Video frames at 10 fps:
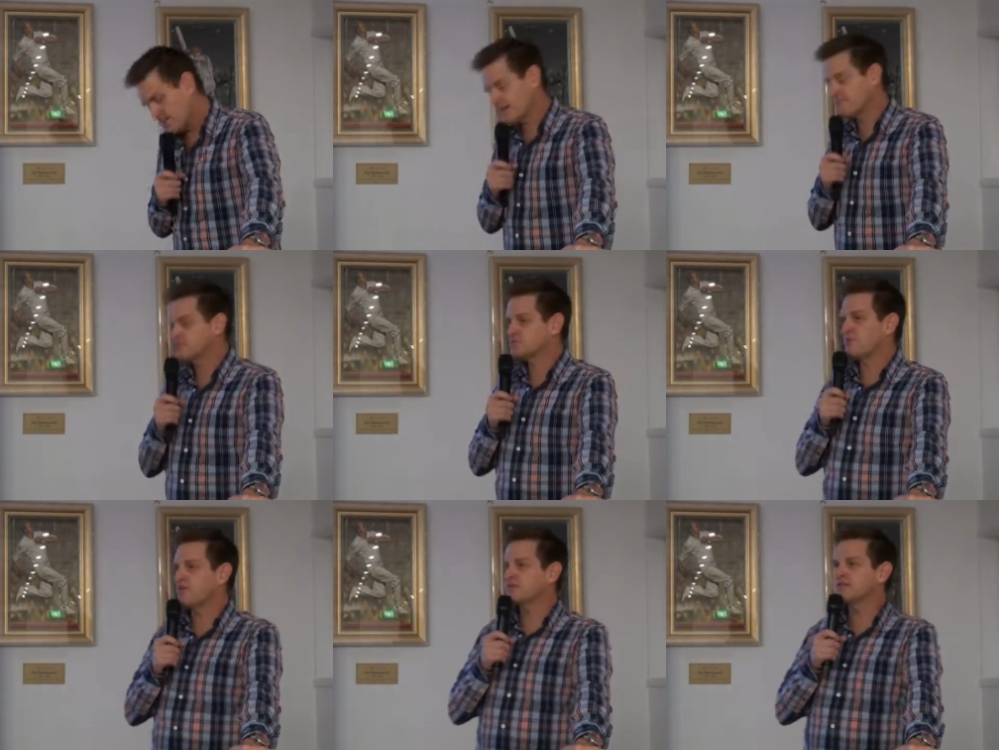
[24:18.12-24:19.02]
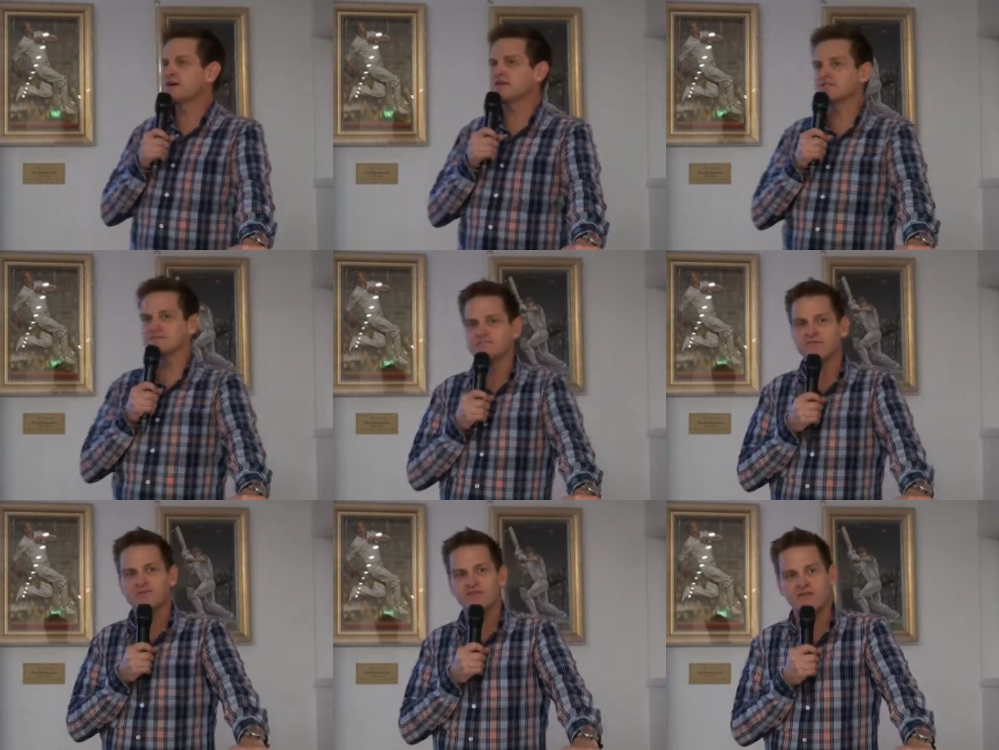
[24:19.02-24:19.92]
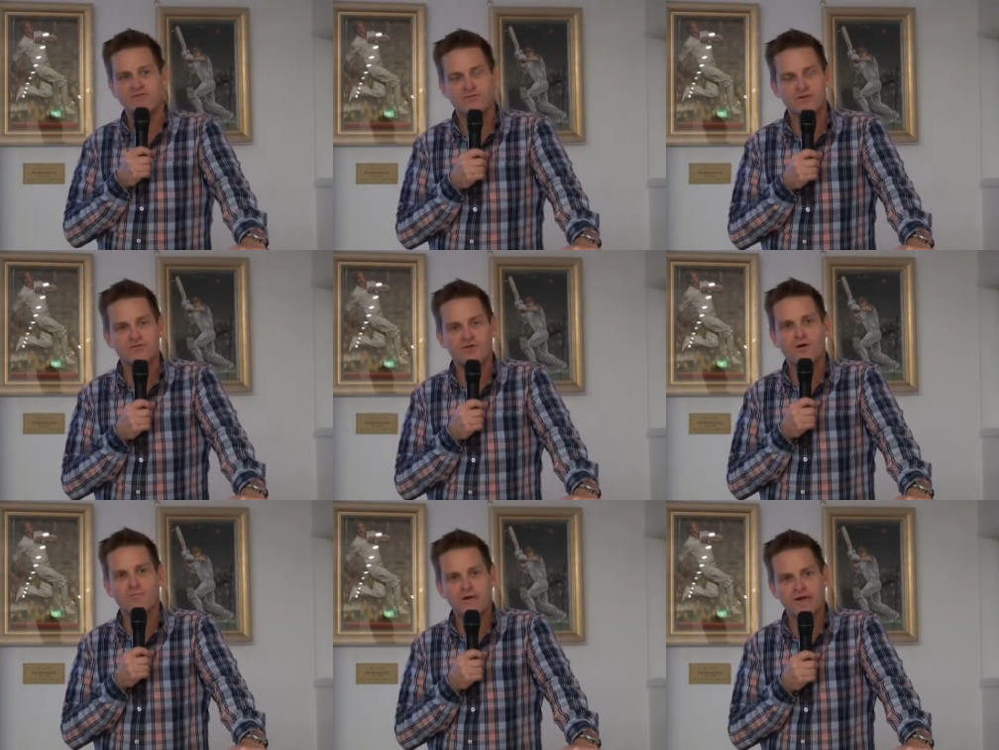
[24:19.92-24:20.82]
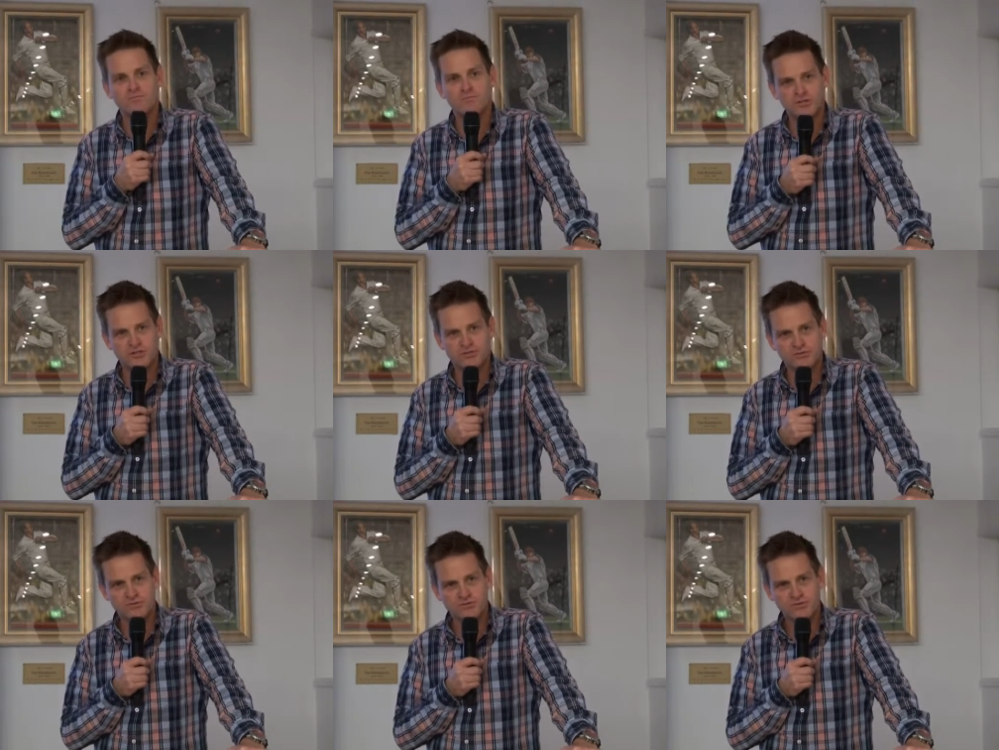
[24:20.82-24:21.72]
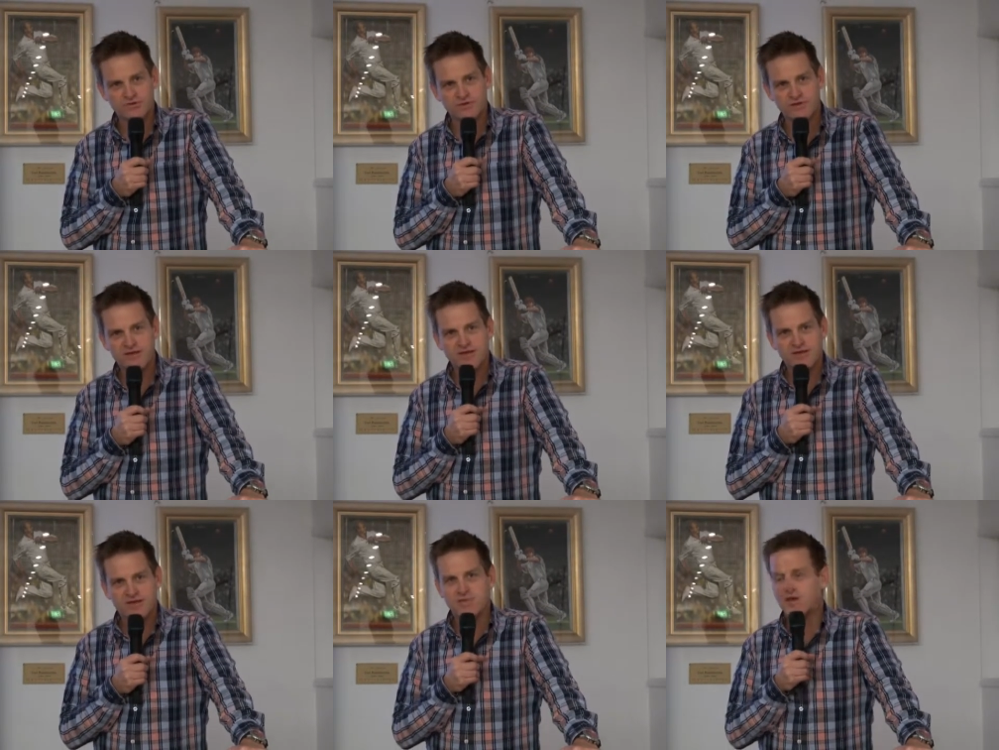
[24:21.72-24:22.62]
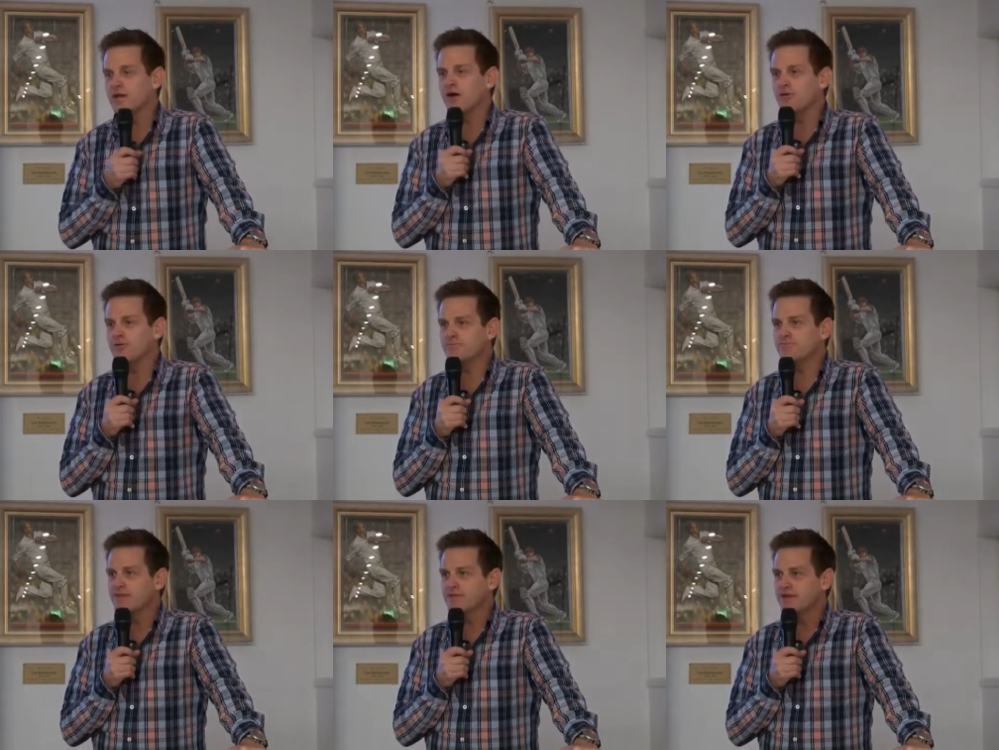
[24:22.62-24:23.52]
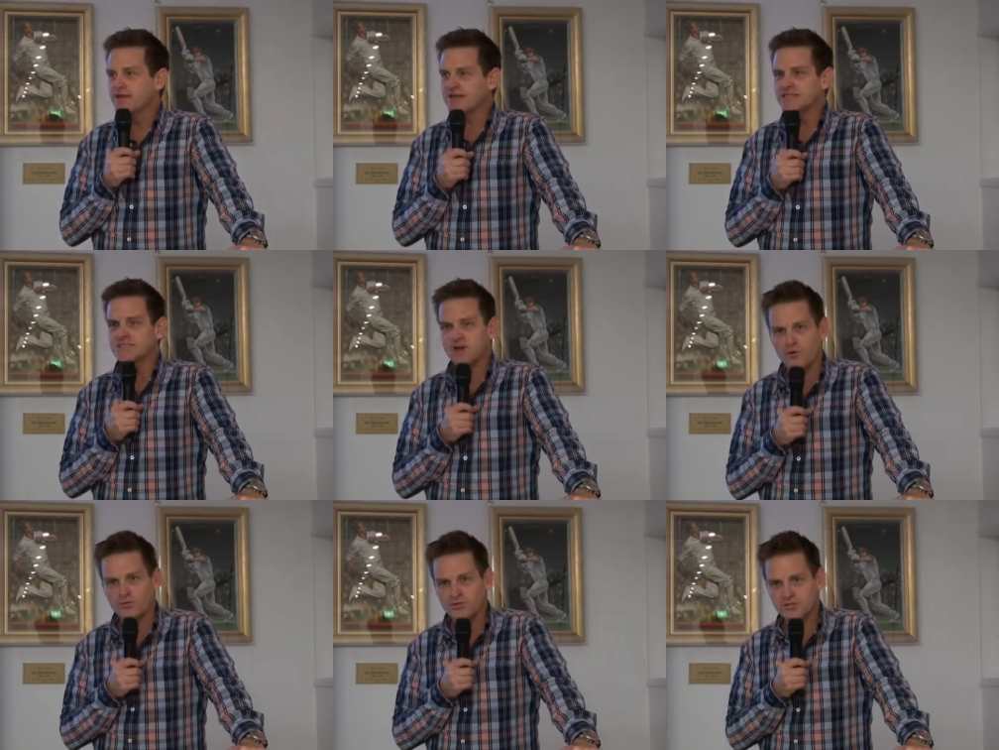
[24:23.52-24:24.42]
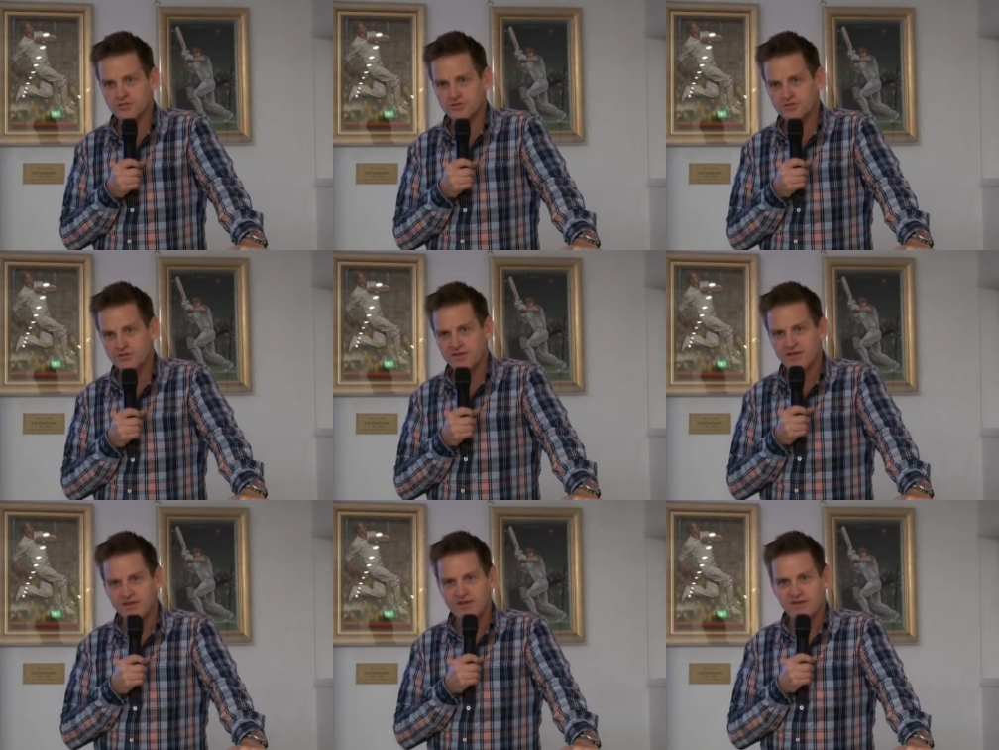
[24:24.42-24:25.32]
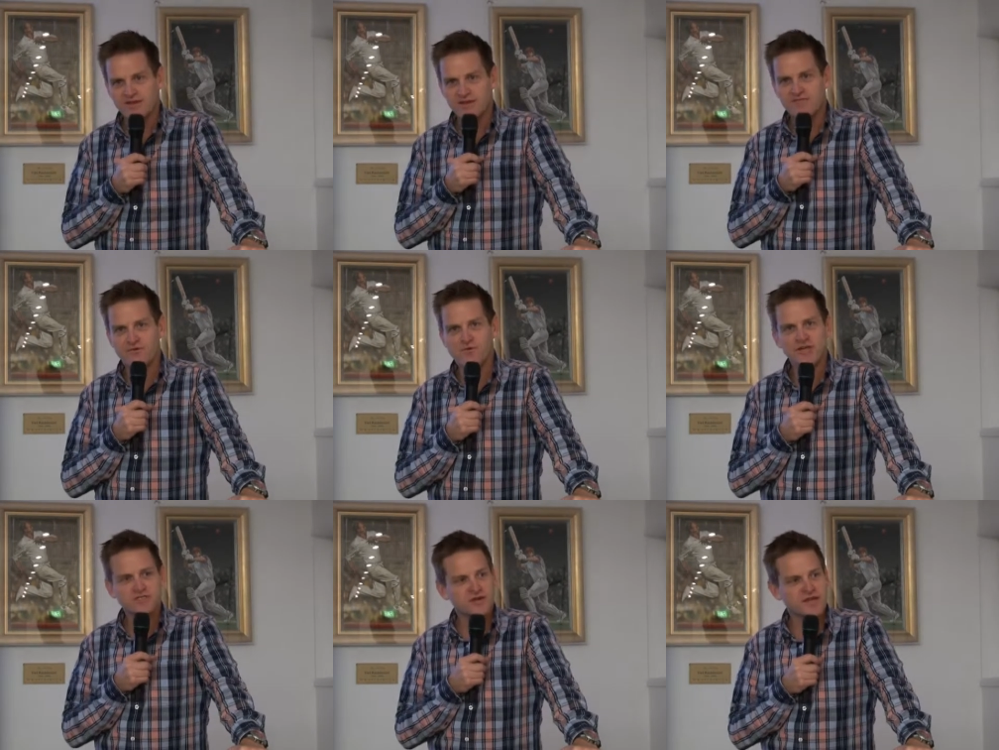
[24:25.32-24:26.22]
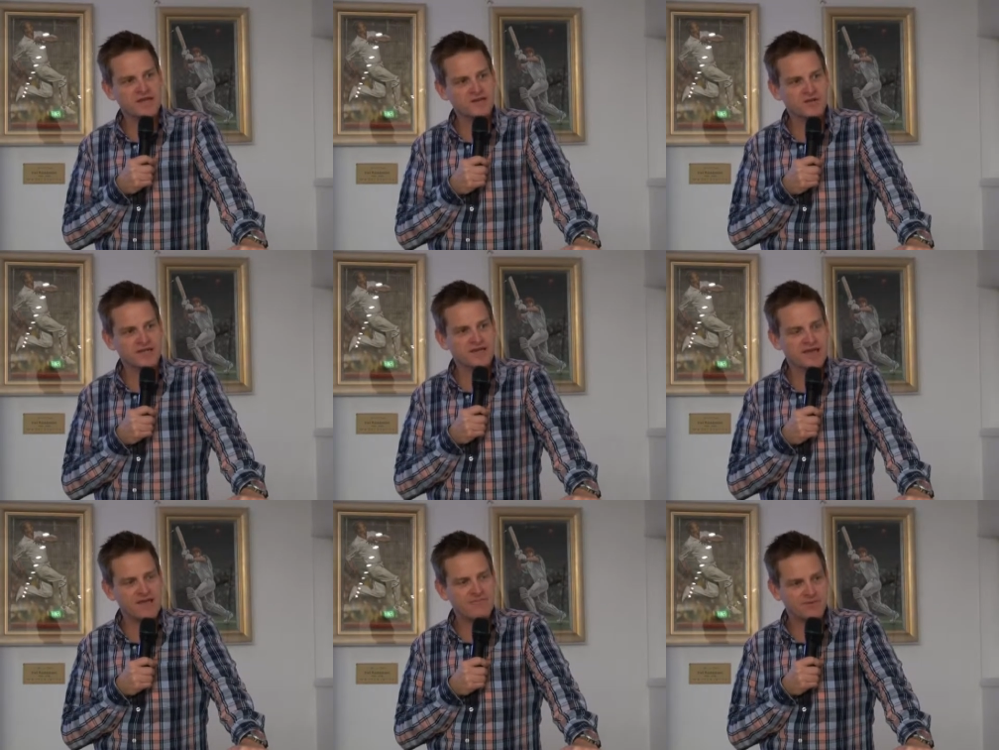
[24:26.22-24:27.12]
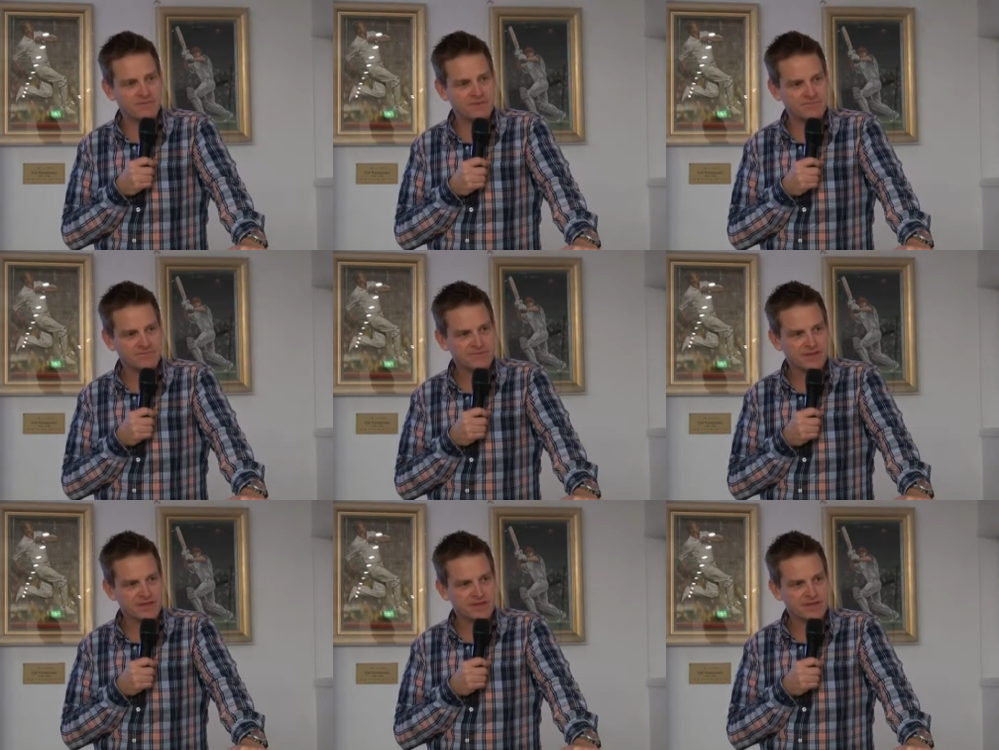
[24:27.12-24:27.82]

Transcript: Well, he responded as a 74 year old man would do. He went home and he sulked. And for weeks on end, I didn't hear from him.